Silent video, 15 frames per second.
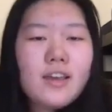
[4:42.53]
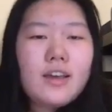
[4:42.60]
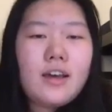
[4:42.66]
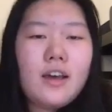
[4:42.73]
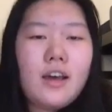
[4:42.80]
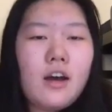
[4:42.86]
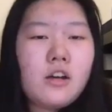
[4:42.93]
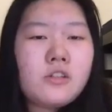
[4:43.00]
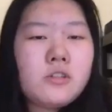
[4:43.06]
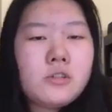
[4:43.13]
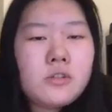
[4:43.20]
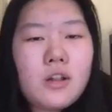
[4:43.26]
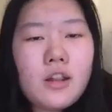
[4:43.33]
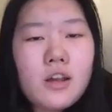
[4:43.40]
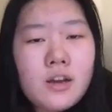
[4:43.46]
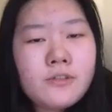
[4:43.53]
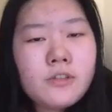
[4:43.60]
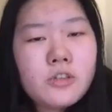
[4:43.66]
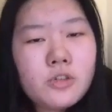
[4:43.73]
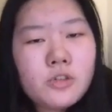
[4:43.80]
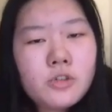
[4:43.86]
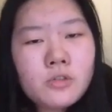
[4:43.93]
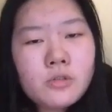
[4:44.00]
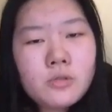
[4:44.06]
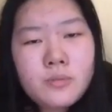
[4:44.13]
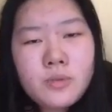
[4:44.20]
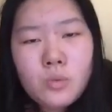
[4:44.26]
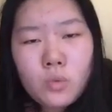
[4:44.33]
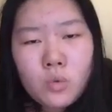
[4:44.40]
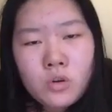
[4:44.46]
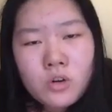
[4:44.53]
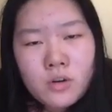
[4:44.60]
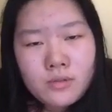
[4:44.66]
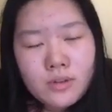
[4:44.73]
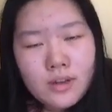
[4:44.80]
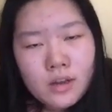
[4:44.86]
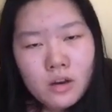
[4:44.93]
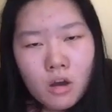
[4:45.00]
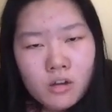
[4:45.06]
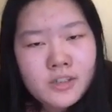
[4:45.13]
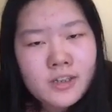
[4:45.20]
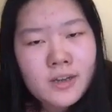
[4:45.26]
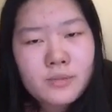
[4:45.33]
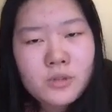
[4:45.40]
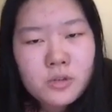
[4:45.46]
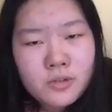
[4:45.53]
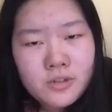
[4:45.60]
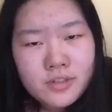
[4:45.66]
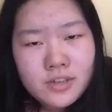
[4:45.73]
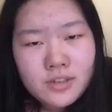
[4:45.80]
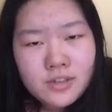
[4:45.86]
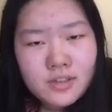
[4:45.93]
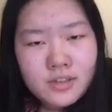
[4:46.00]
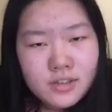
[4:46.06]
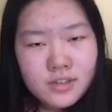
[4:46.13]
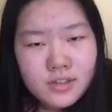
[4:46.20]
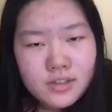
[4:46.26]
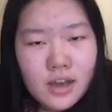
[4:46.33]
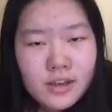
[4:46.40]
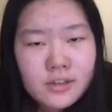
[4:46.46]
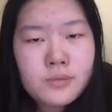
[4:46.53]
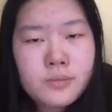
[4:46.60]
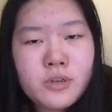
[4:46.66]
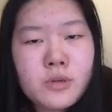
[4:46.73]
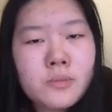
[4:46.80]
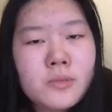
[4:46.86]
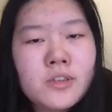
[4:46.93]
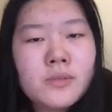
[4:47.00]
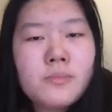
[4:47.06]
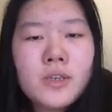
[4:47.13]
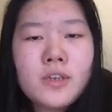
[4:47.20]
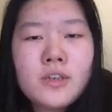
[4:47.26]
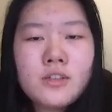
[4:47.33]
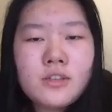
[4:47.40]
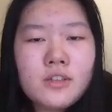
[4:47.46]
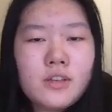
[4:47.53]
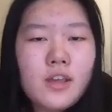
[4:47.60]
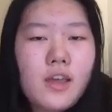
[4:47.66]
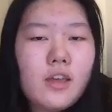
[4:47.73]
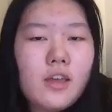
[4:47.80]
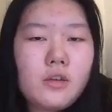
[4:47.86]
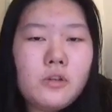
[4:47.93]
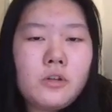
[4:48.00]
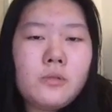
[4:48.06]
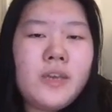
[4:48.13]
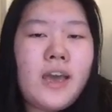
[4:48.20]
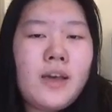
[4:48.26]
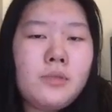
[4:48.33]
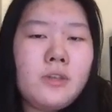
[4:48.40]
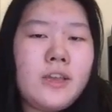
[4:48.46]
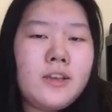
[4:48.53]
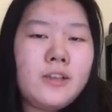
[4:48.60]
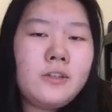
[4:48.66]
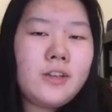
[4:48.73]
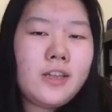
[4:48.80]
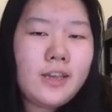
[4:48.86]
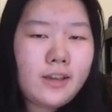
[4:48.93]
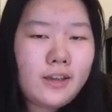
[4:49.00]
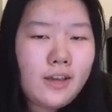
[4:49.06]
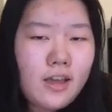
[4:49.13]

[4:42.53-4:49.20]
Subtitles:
Also, gloves should be worn at all times during this experiment because you'll be handling